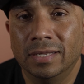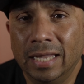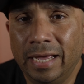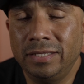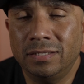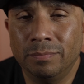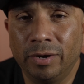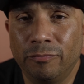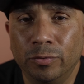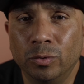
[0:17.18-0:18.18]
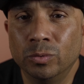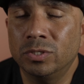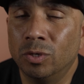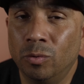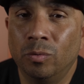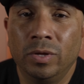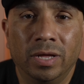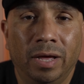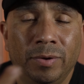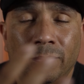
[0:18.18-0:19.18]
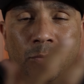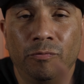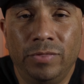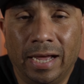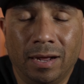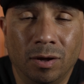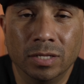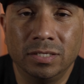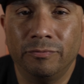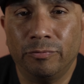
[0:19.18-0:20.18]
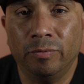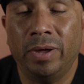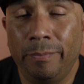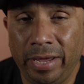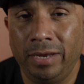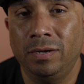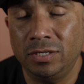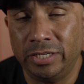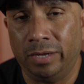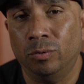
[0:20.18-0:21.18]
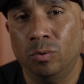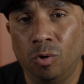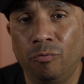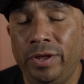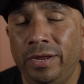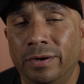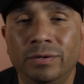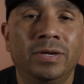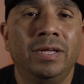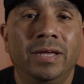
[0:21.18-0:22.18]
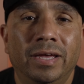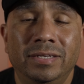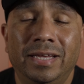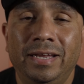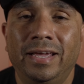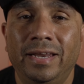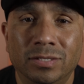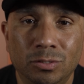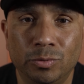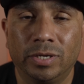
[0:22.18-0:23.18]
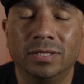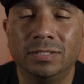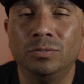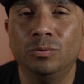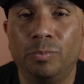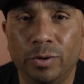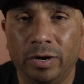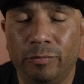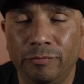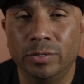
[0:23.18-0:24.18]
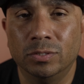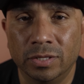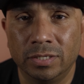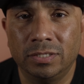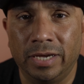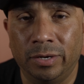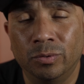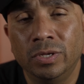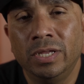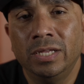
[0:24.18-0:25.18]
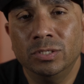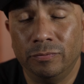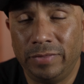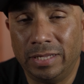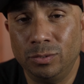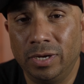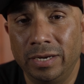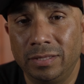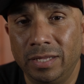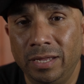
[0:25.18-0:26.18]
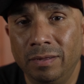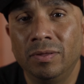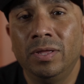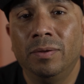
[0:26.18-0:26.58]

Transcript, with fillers: lights and microphones. So I'm gonna move that content from my main channel over here and dedicate it strictly to product reviews on this channel. So if that's your kind of thing,